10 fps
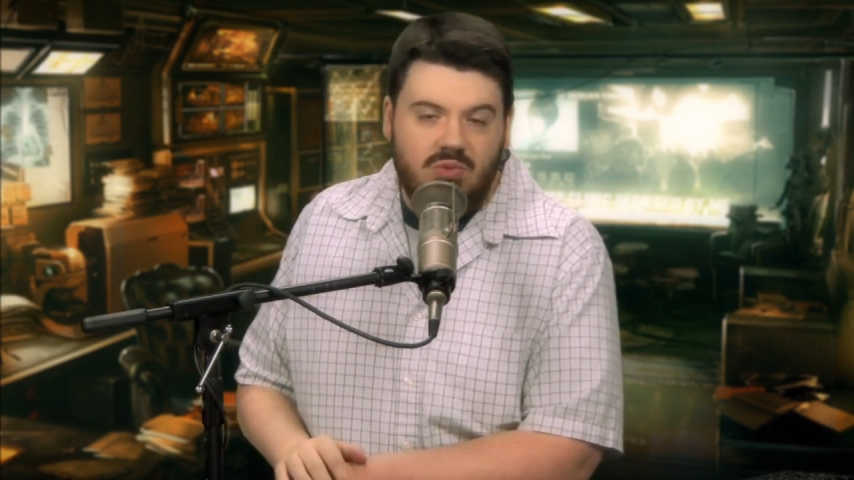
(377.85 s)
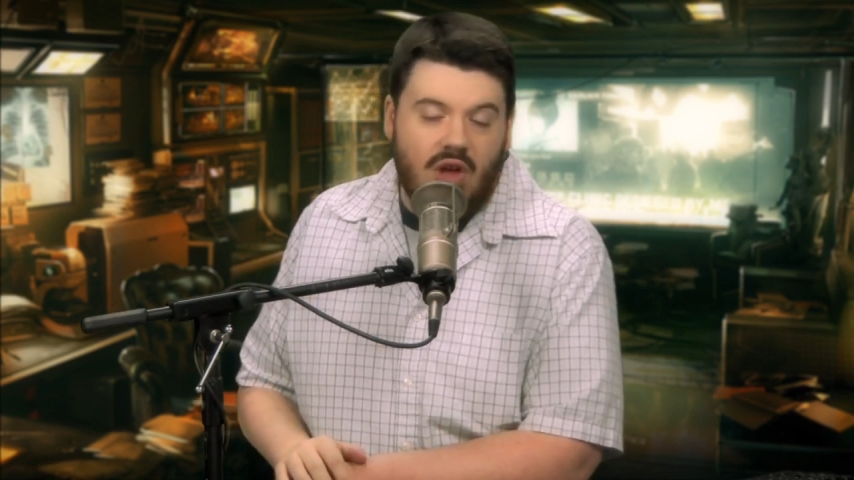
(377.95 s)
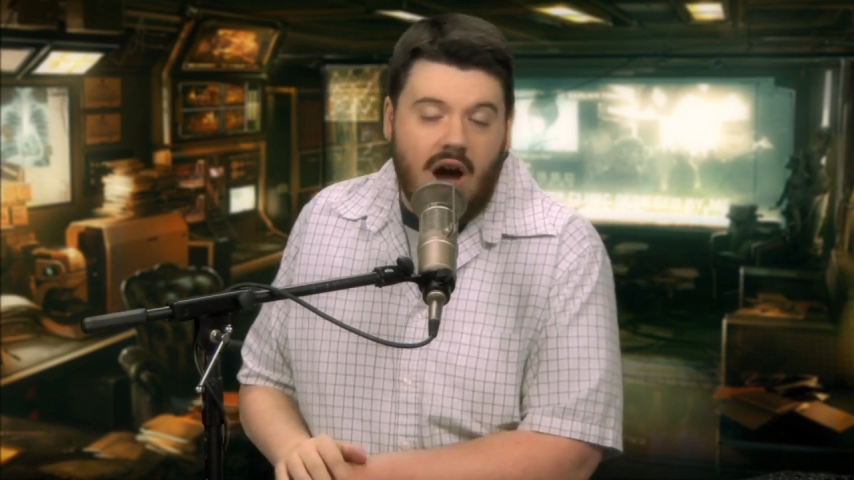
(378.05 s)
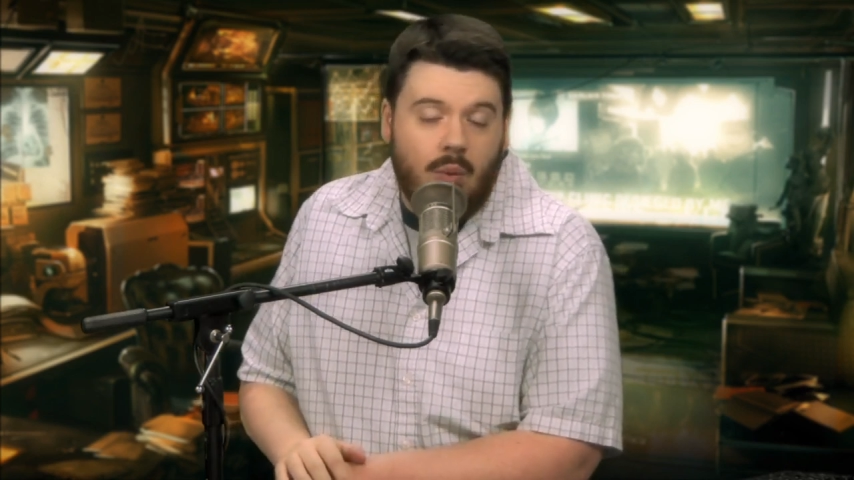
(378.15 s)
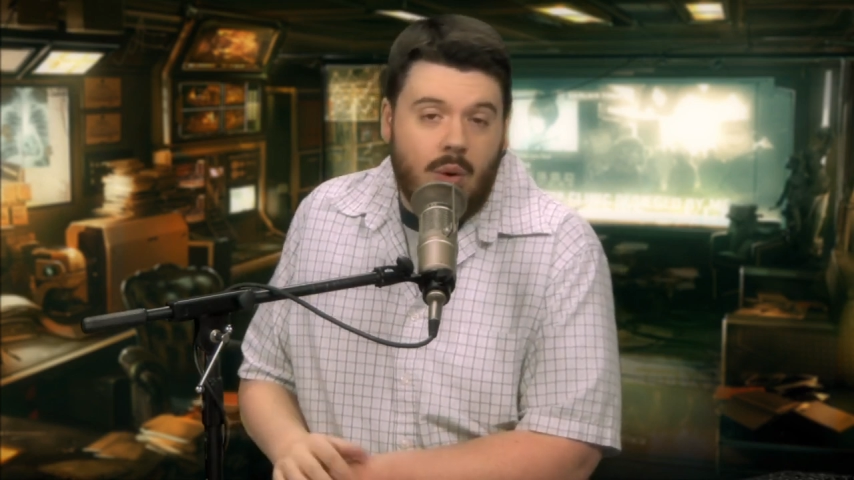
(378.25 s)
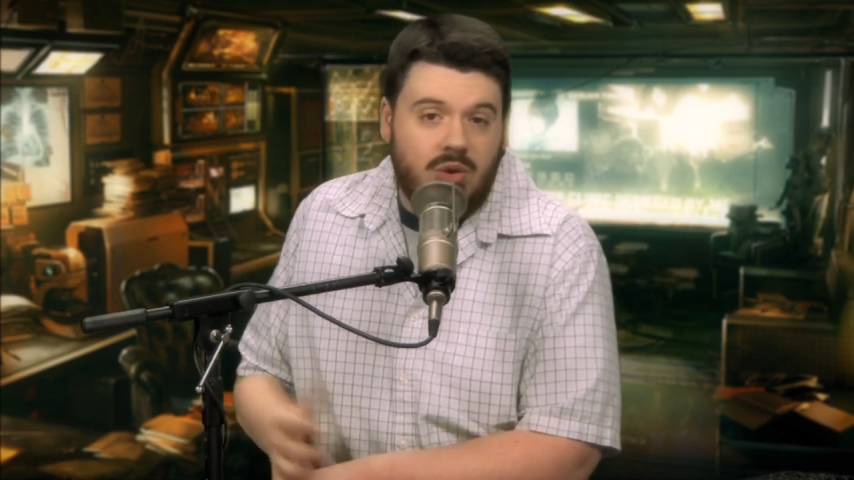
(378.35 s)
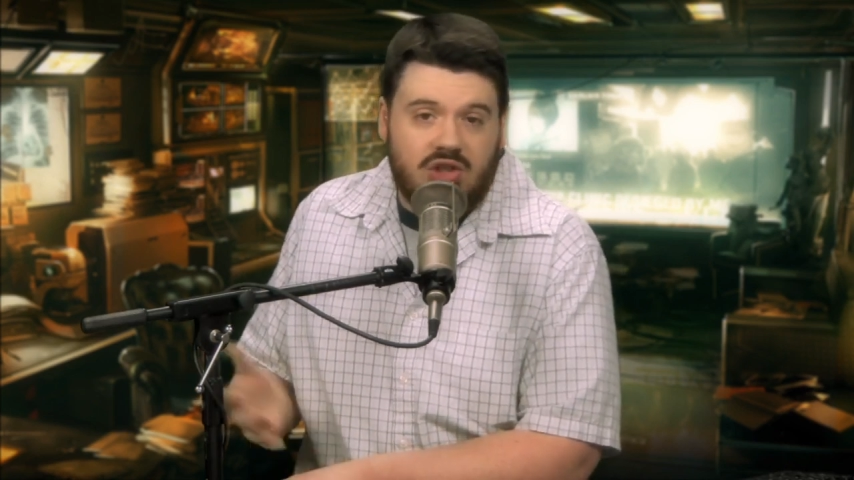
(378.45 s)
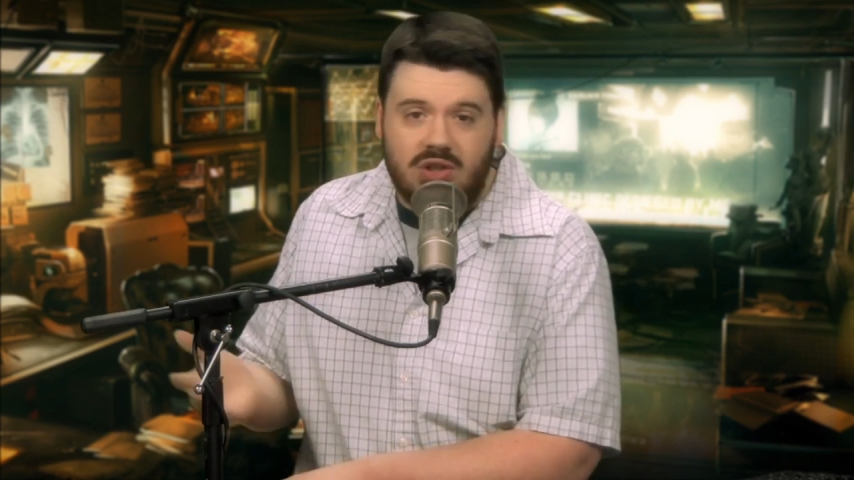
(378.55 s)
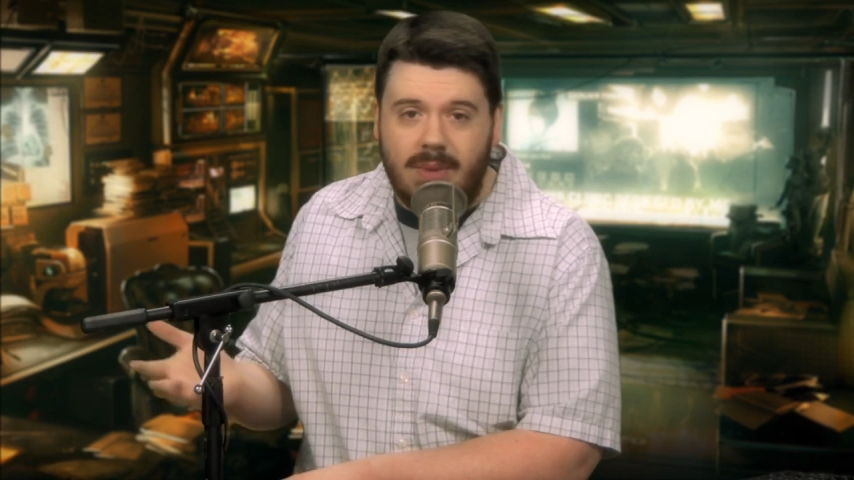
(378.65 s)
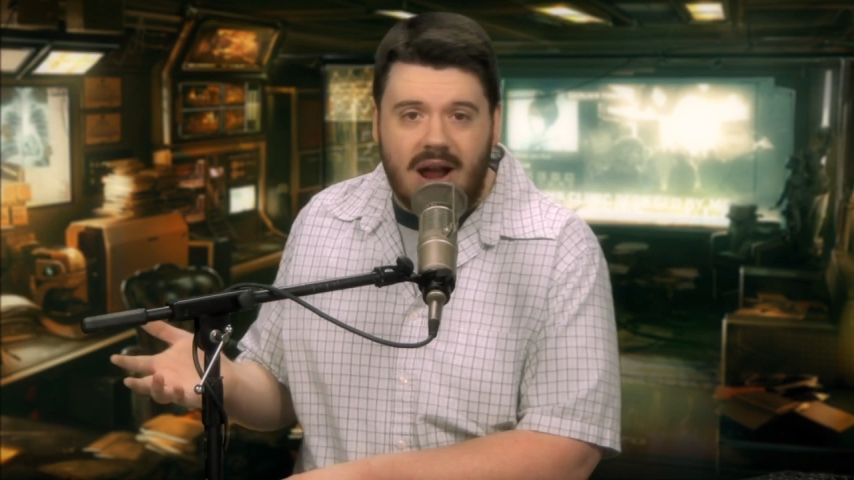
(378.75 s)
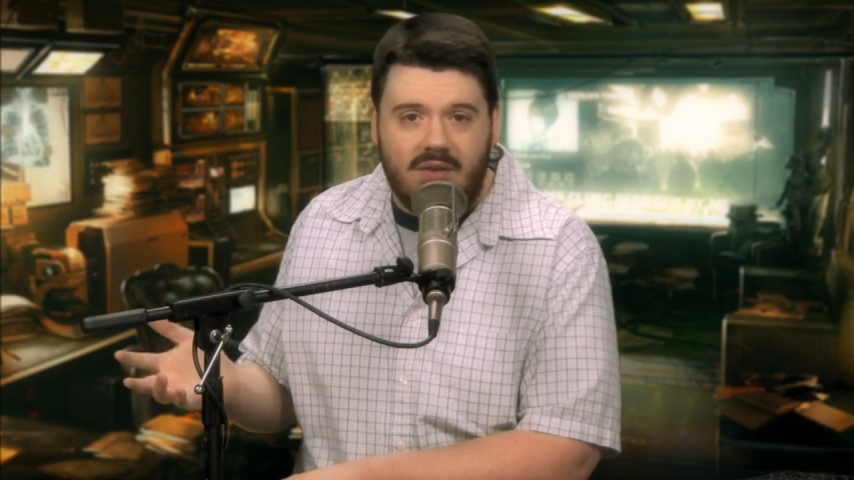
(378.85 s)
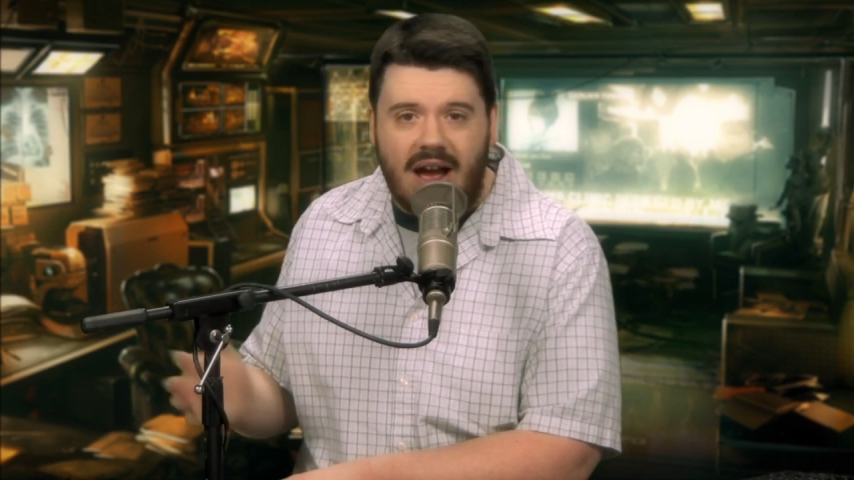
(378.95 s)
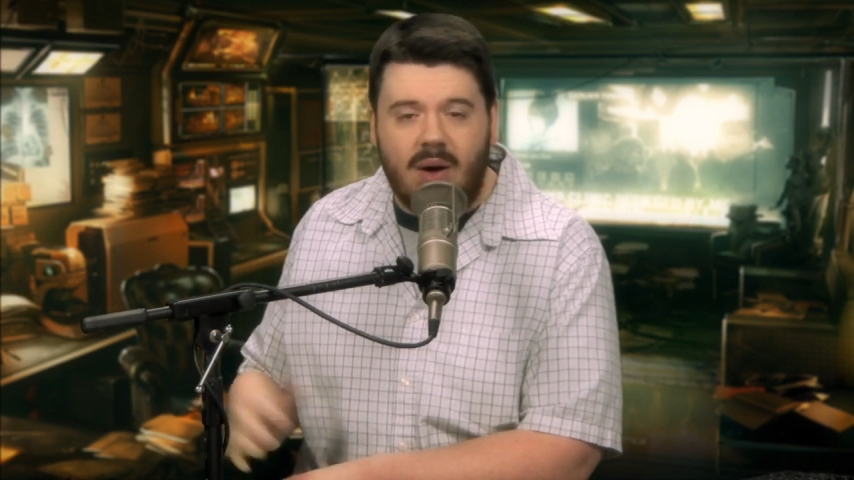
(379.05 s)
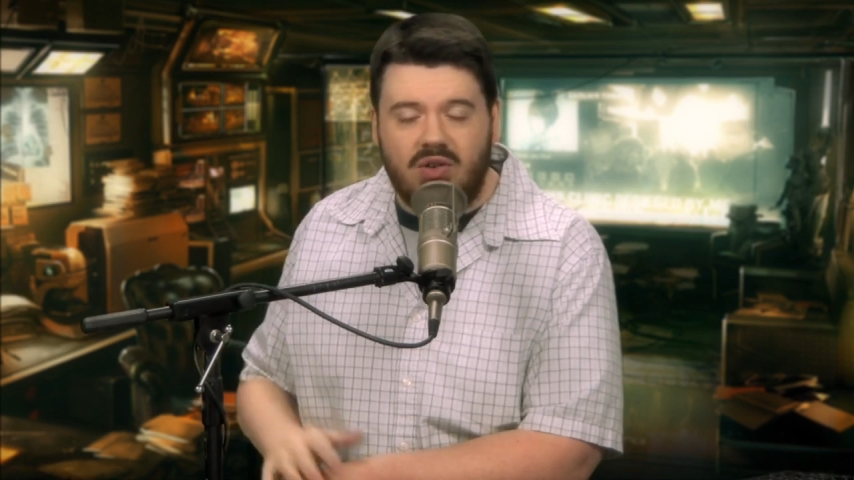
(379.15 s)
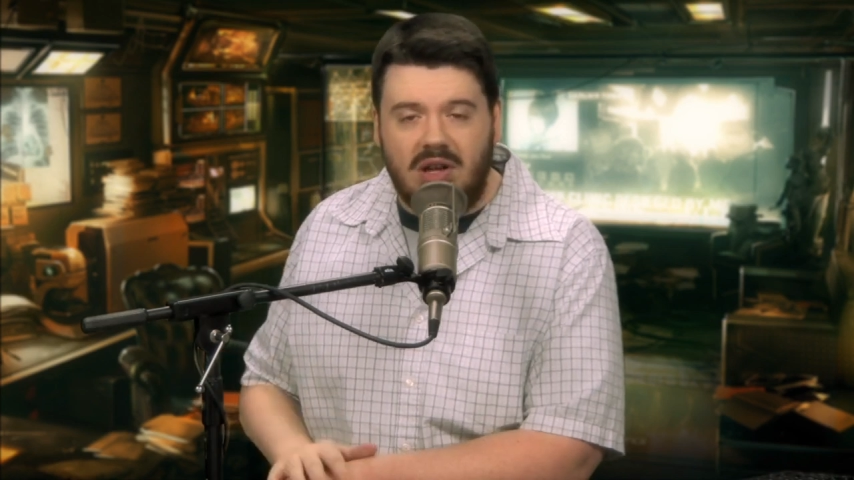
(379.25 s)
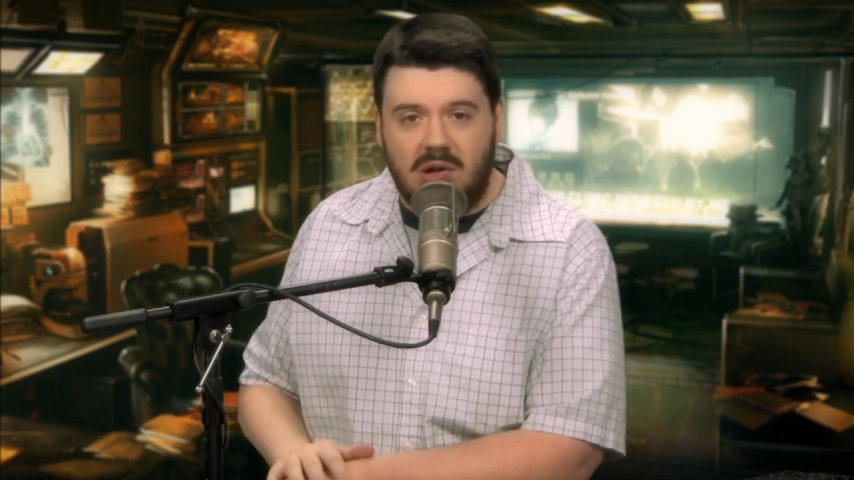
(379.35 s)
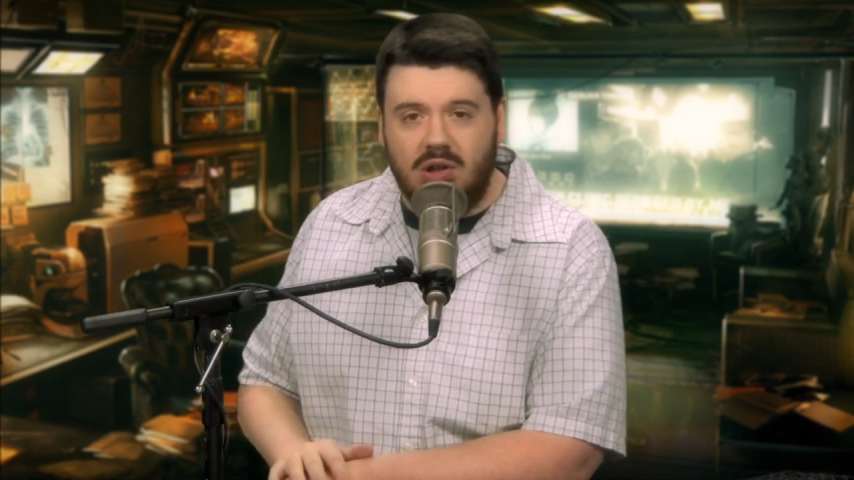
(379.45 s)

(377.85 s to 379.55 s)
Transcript: thought what was just a matter of hours later,